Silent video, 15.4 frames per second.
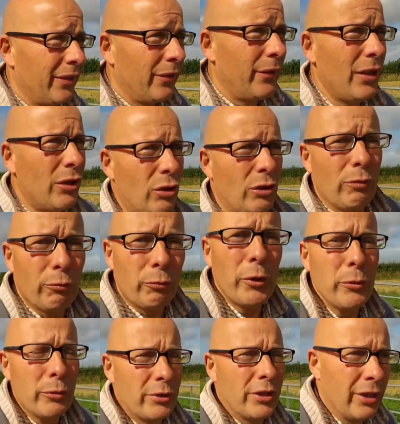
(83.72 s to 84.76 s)
This
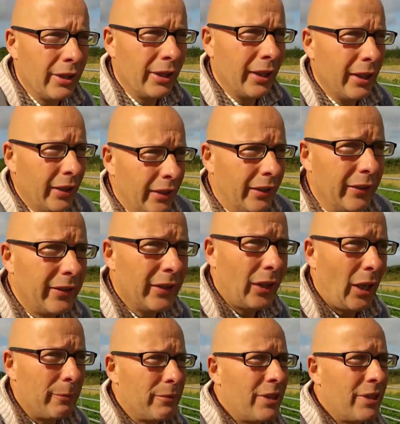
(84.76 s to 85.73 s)
route that I'm